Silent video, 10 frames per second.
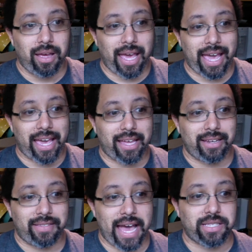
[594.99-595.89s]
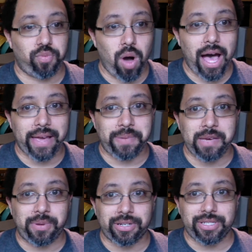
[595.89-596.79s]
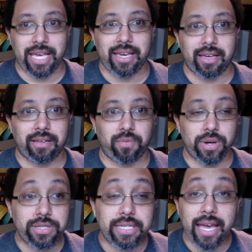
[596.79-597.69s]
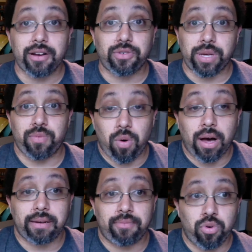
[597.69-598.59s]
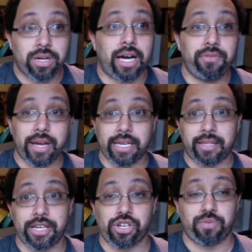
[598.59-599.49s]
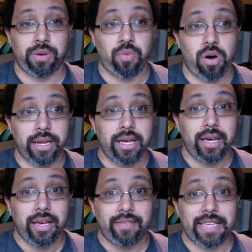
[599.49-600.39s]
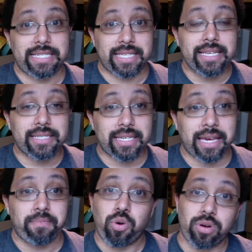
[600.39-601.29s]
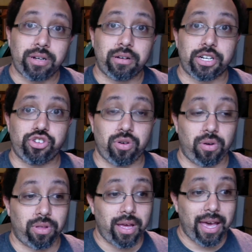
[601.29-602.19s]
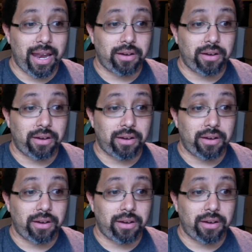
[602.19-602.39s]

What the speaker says: And that's why people are saying, we're scared, we want more gun regulation, we want these things to get more under control. And I